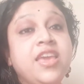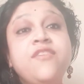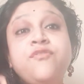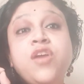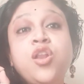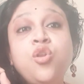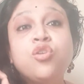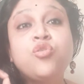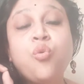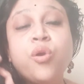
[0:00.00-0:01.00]
if we are
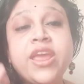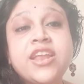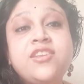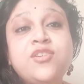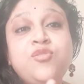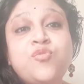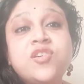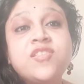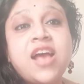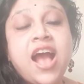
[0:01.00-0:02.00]
not oriented
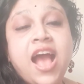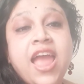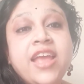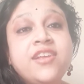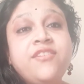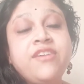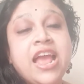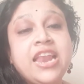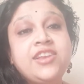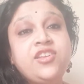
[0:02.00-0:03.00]
towards the higher
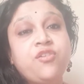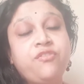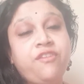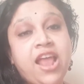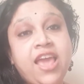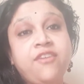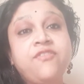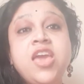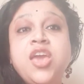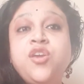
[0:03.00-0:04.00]
reality of
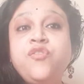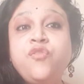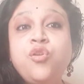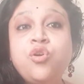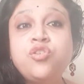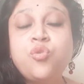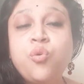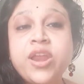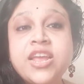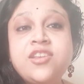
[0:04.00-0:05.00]
life. If you're not
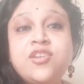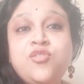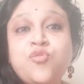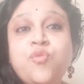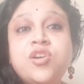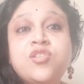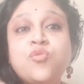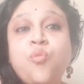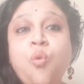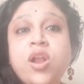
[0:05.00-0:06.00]
oriented towards
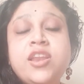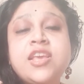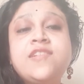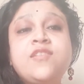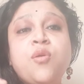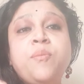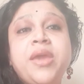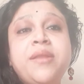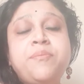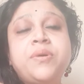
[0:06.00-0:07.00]
what is your
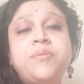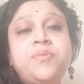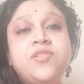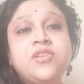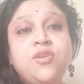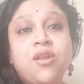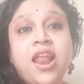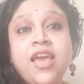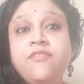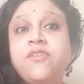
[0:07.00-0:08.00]
main purpose in your
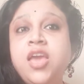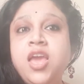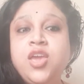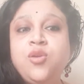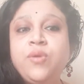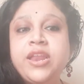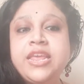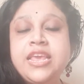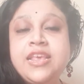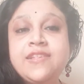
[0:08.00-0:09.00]
life, you can
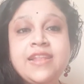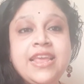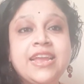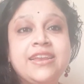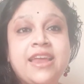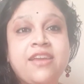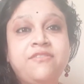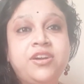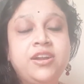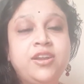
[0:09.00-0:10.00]
easily get
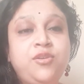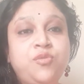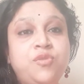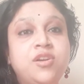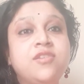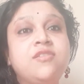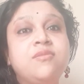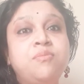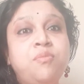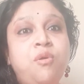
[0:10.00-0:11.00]
diverted
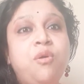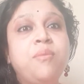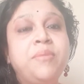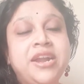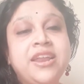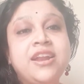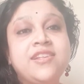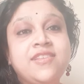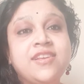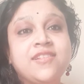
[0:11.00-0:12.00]
towards more
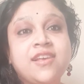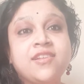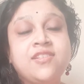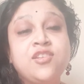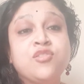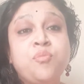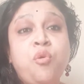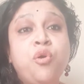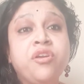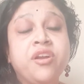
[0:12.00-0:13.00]
materialistic success,
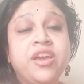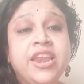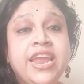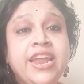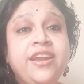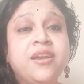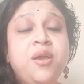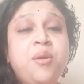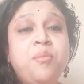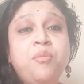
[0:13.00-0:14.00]
more greed,
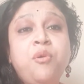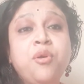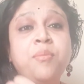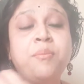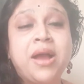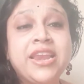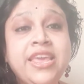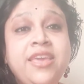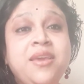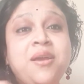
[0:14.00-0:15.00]
more
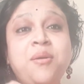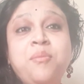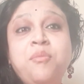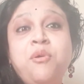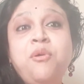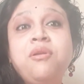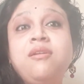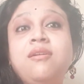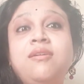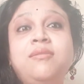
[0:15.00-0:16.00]
money,
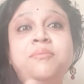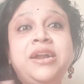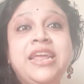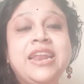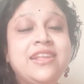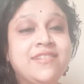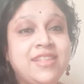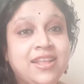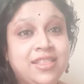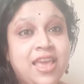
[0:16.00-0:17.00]
more
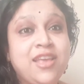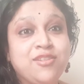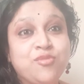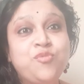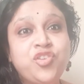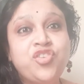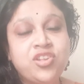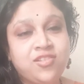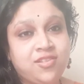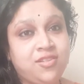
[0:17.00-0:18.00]
materialistic things, which
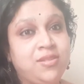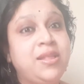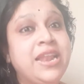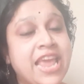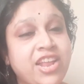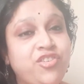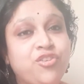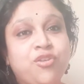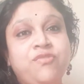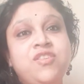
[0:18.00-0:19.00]
is the
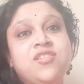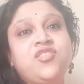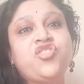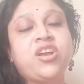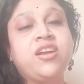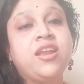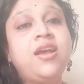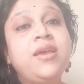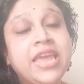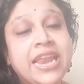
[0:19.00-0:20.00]
nature of this
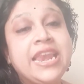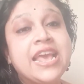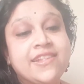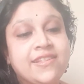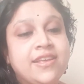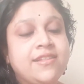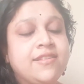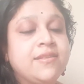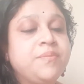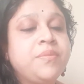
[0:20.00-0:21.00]
chakra in
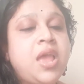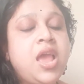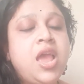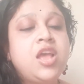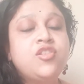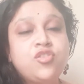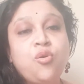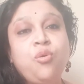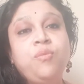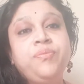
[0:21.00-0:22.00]
essence. So